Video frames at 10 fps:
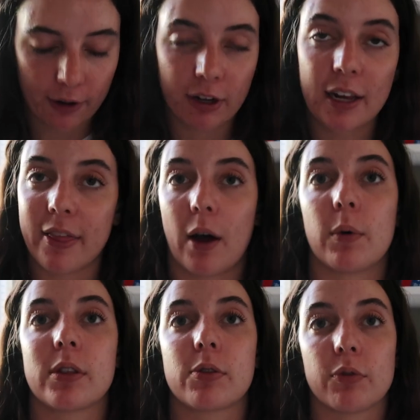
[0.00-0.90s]
rated that
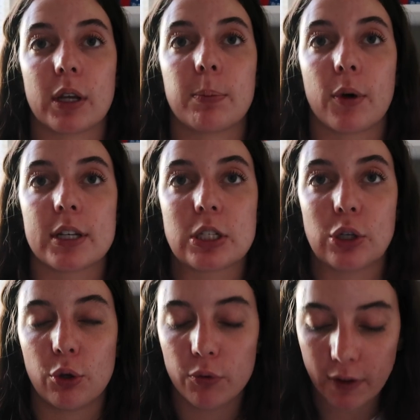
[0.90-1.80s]
one
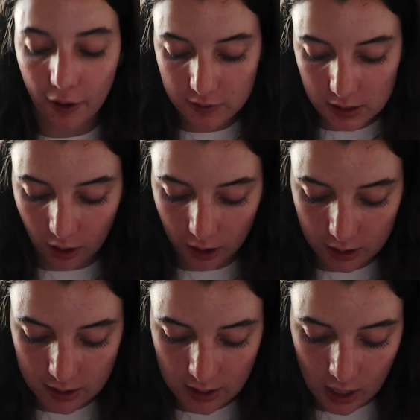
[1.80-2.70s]
3.25
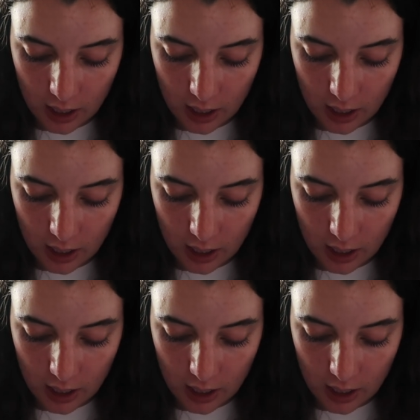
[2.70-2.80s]
stars.